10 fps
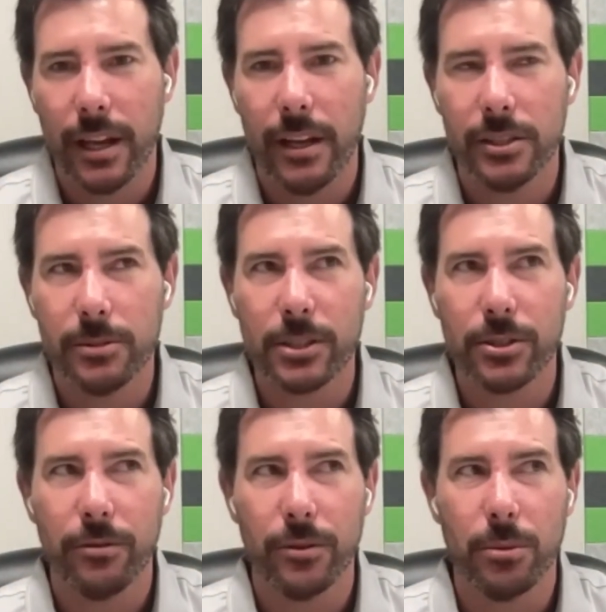and
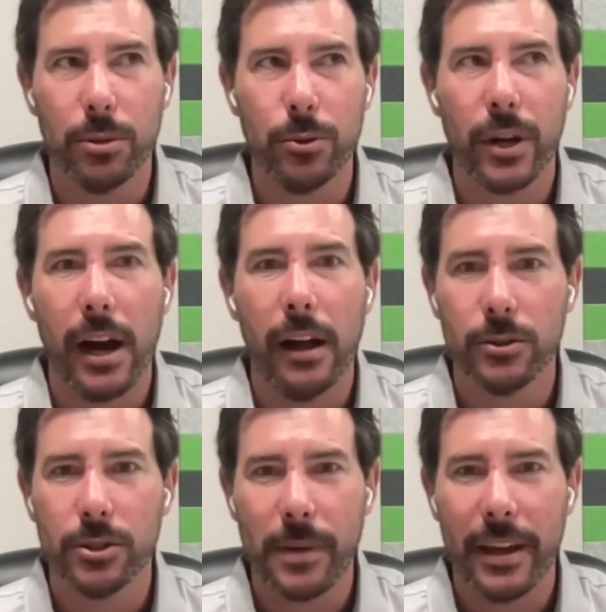especially for the blue
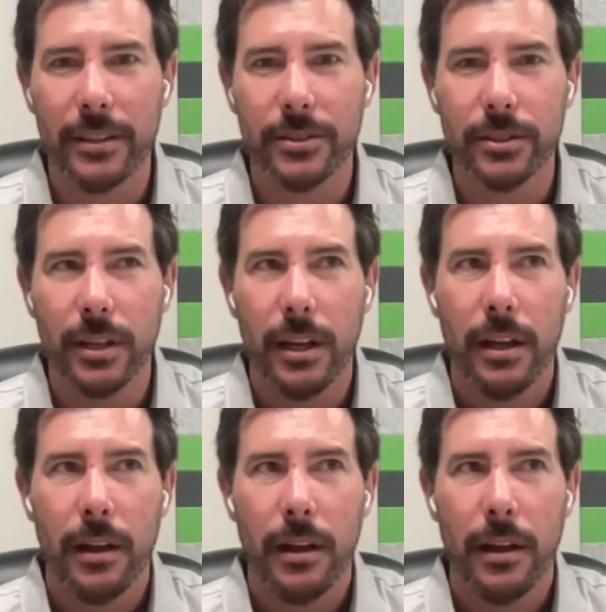collar space.